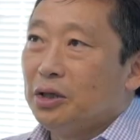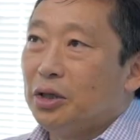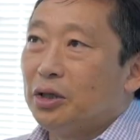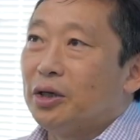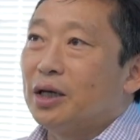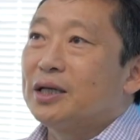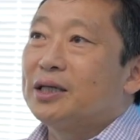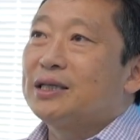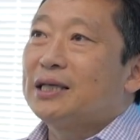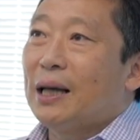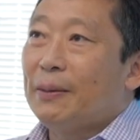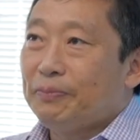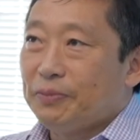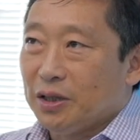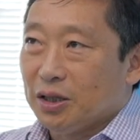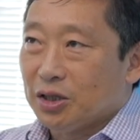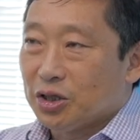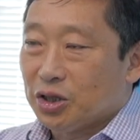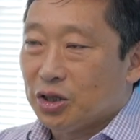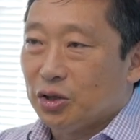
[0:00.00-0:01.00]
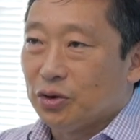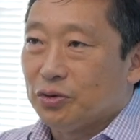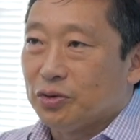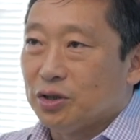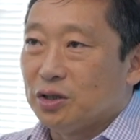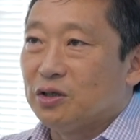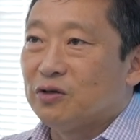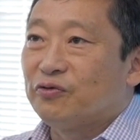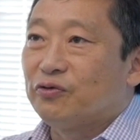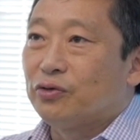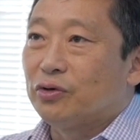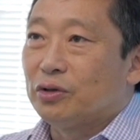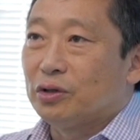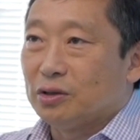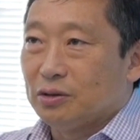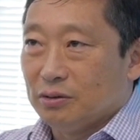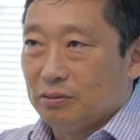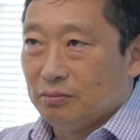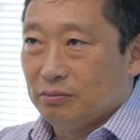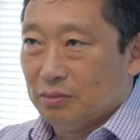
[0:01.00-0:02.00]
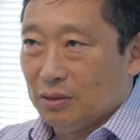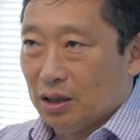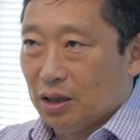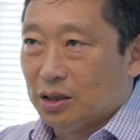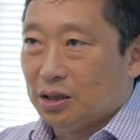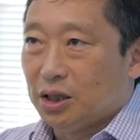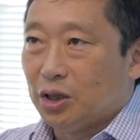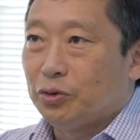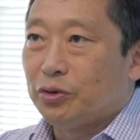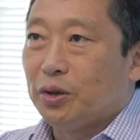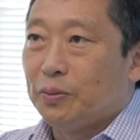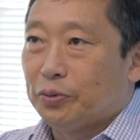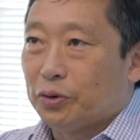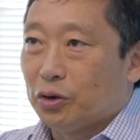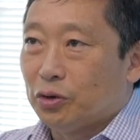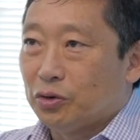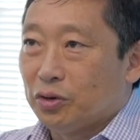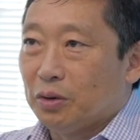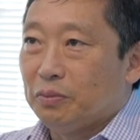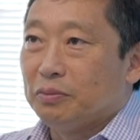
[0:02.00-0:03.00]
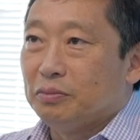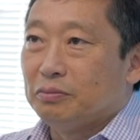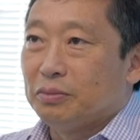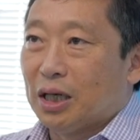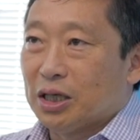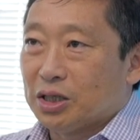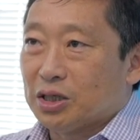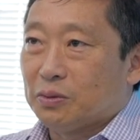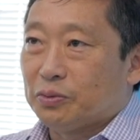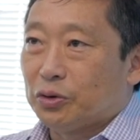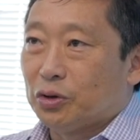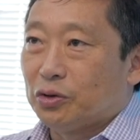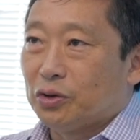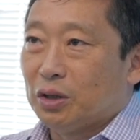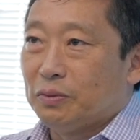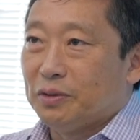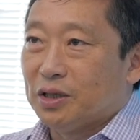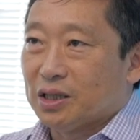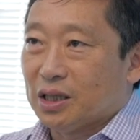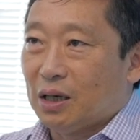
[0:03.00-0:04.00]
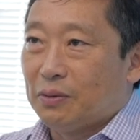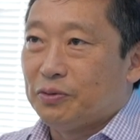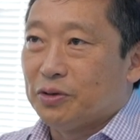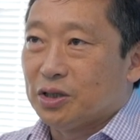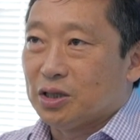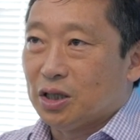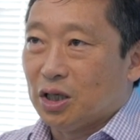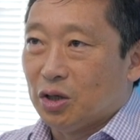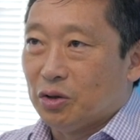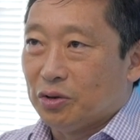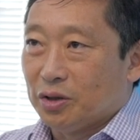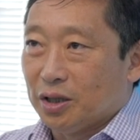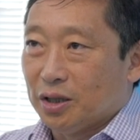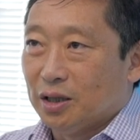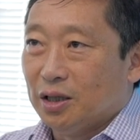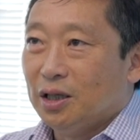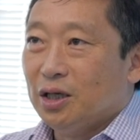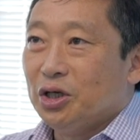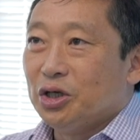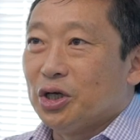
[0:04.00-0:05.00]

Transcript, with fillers: They're accepting students for a degree program, master program in cybersecurity,